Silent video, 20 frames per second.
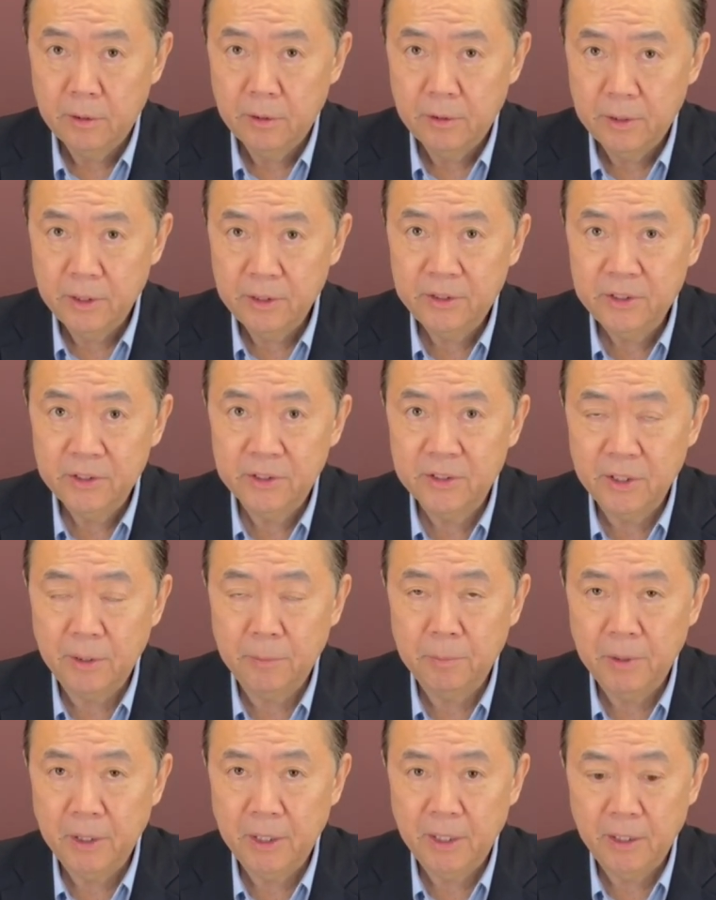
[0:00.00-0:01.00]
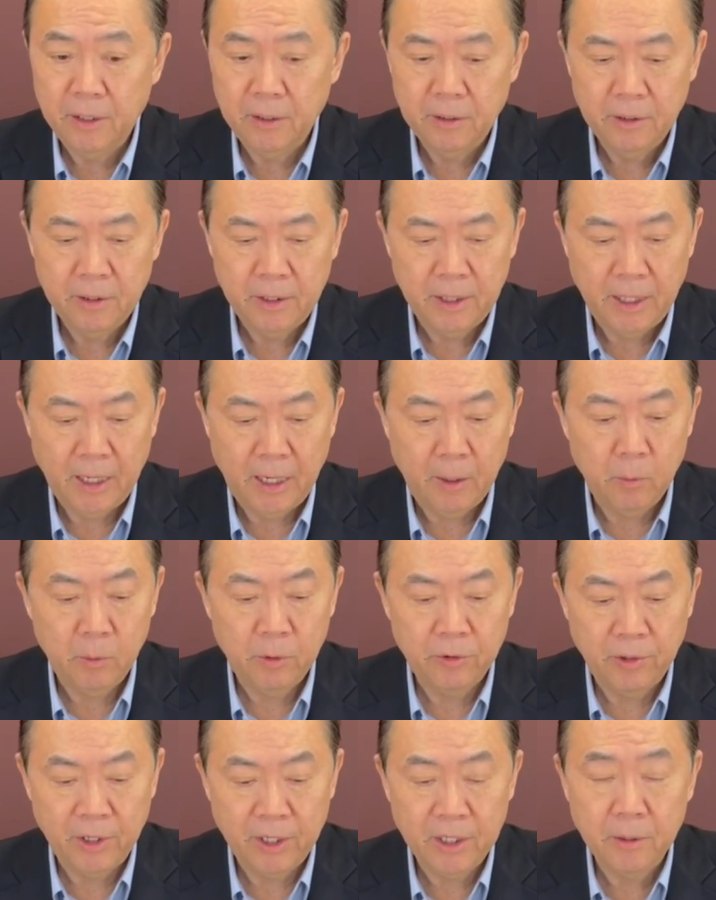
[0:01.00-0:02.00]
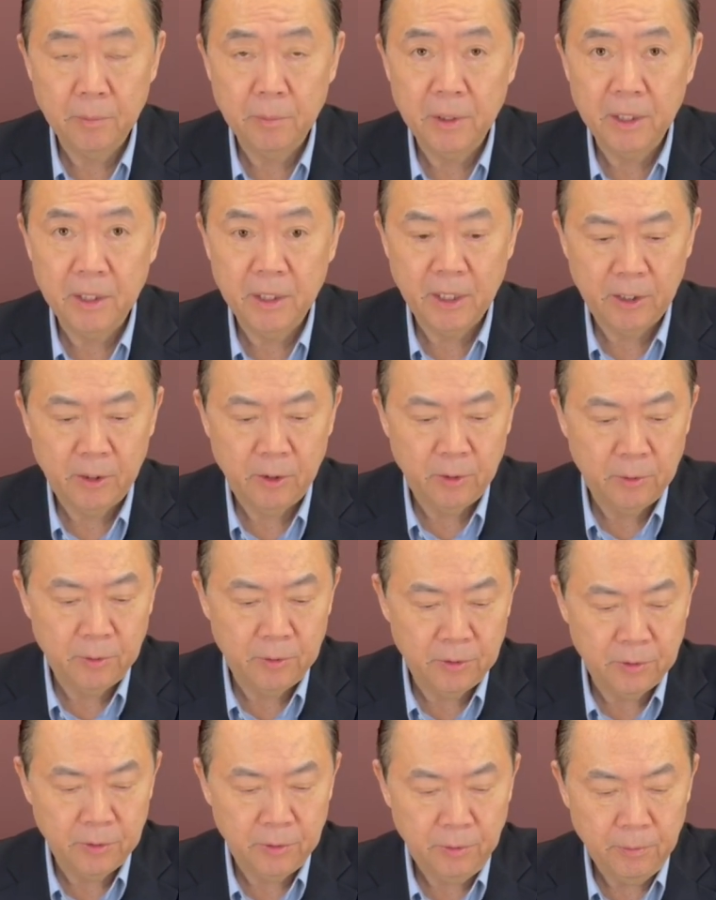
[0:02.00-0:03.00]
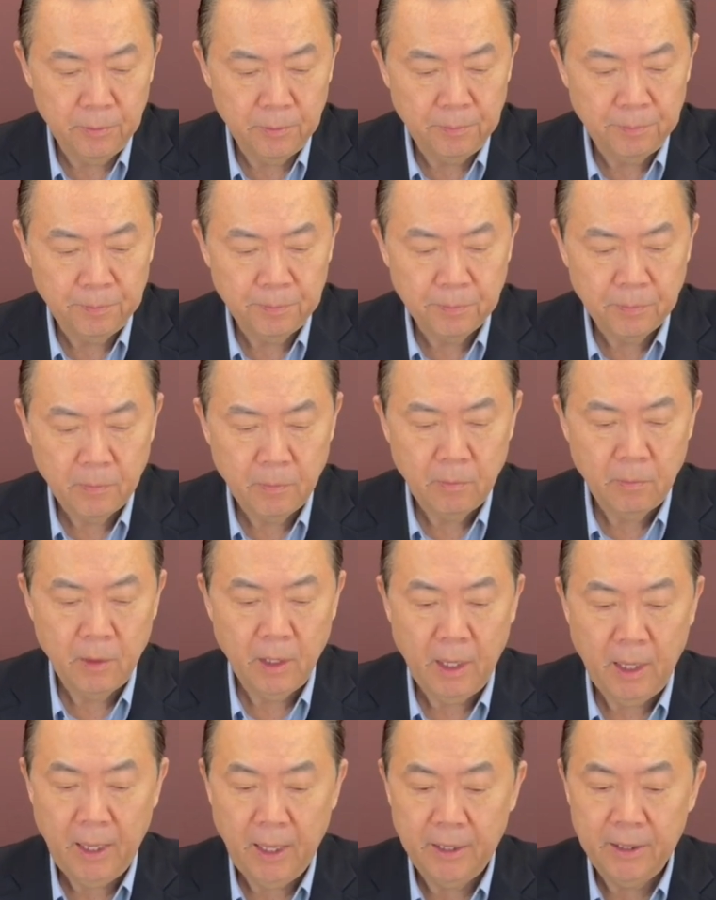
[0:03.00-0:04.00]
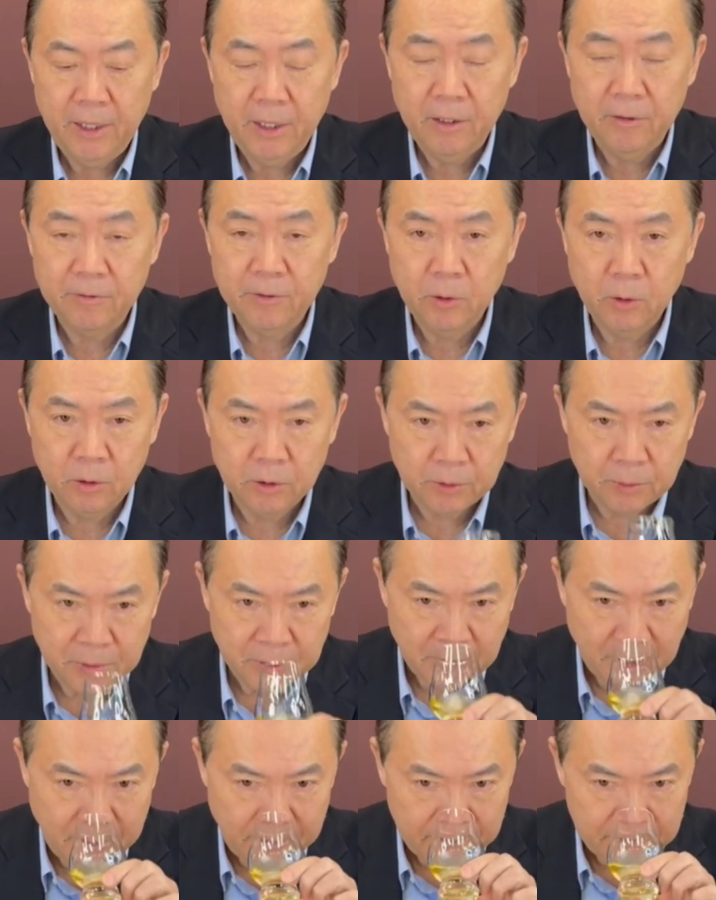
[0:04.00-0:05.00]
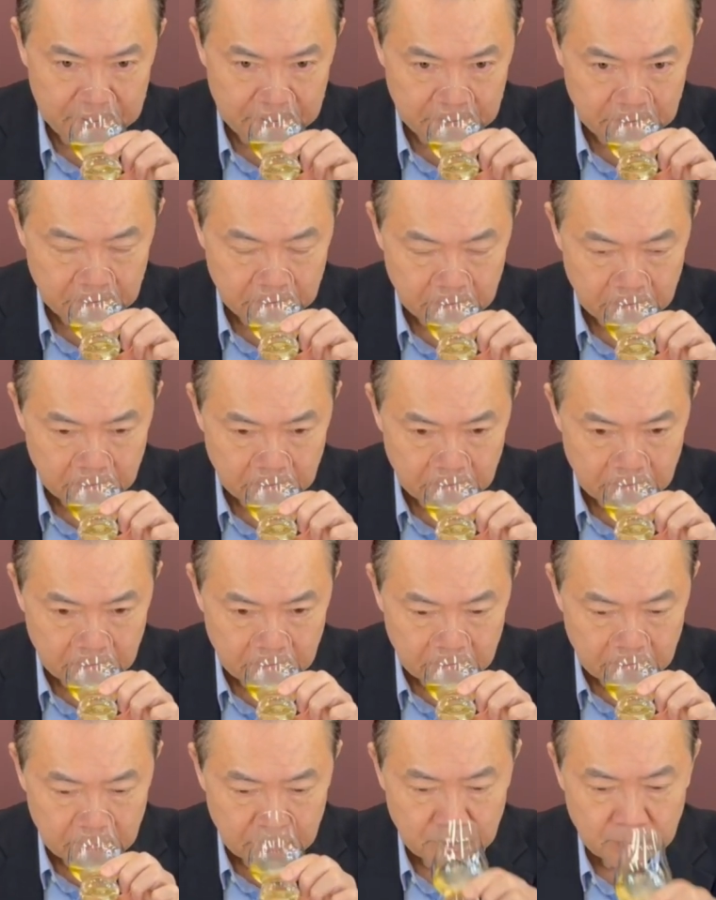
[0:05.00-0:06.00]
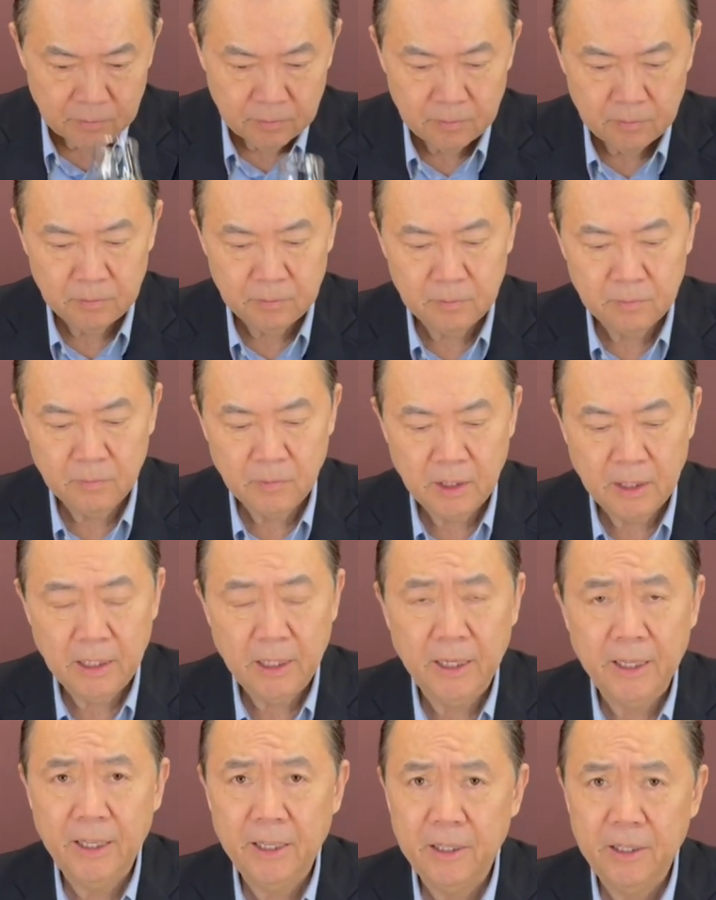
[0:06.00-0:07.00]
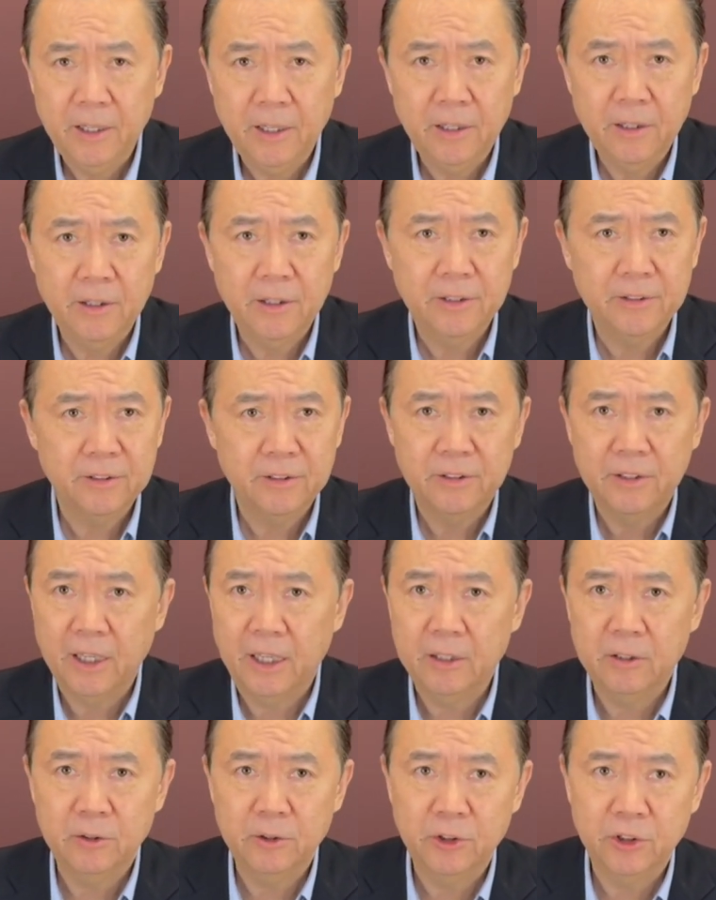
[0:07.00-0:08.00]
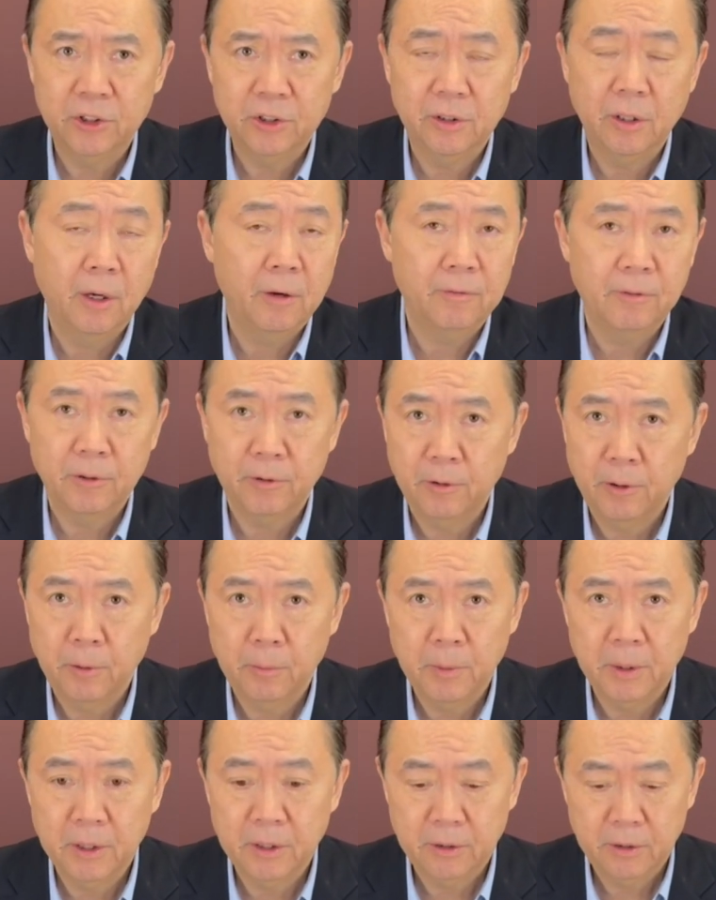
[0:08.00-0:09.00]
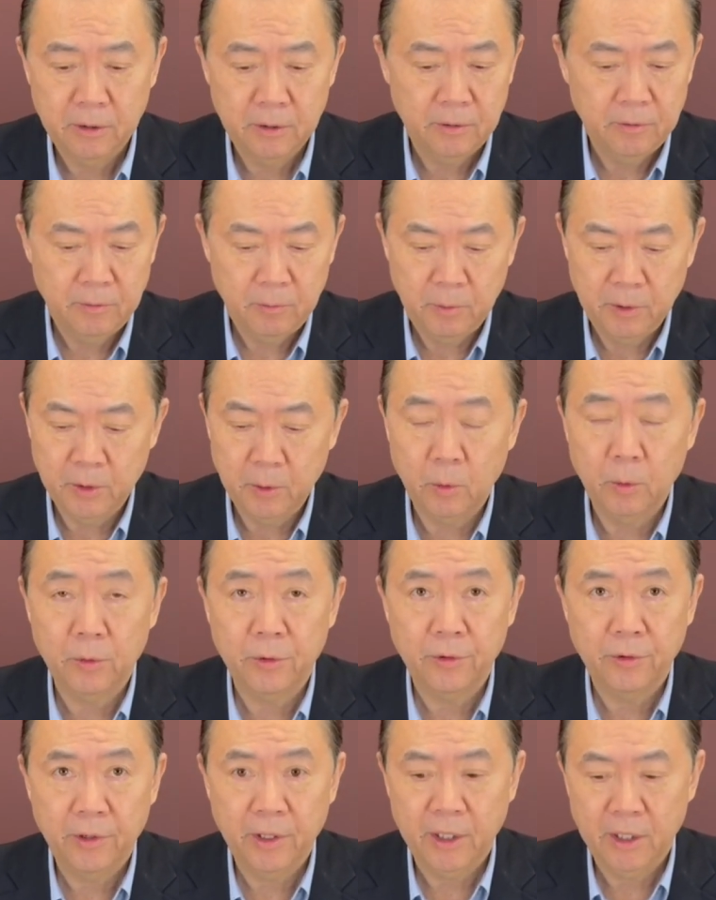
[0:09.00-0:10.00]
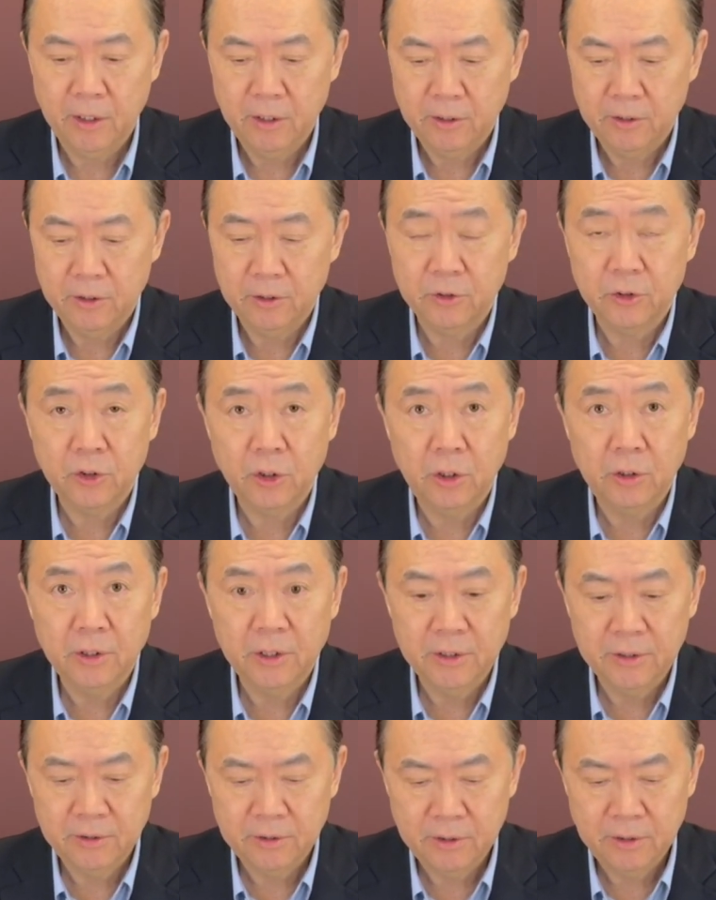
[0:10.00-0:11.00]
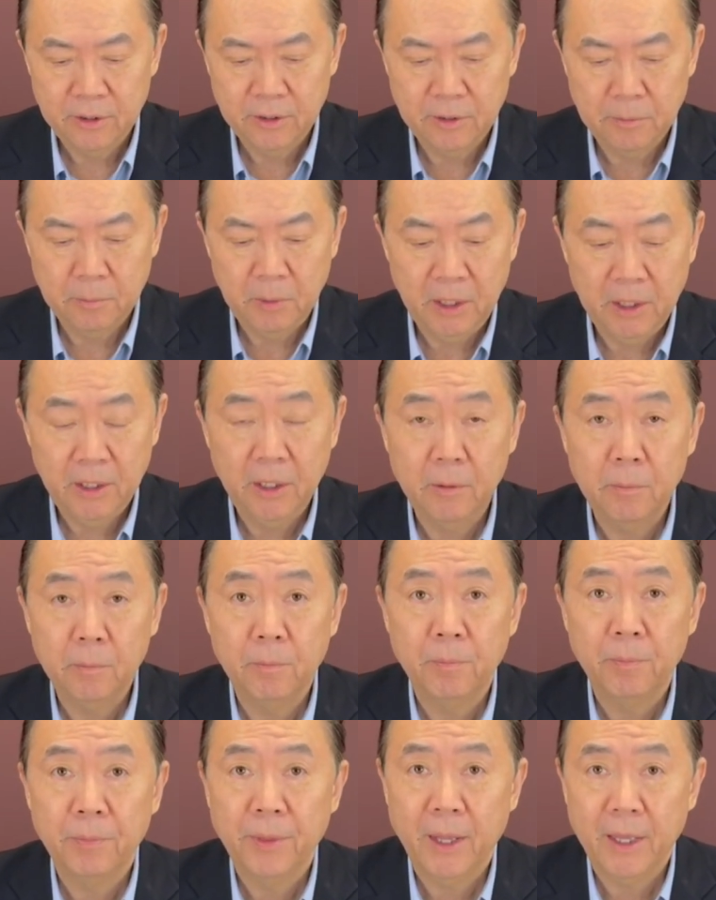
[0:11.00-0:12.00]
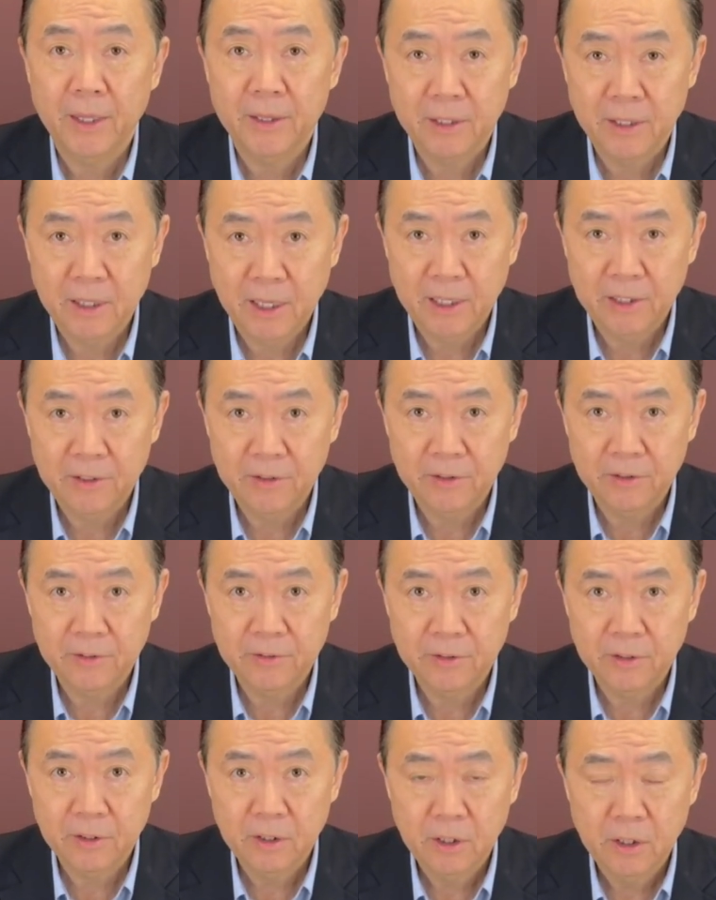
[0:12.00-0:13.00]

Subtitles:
This is something that I would recommend that you do. And then, of course, with ice, clearly there's a dilution of aroma with all three. The strongest, the medium, and the lightest.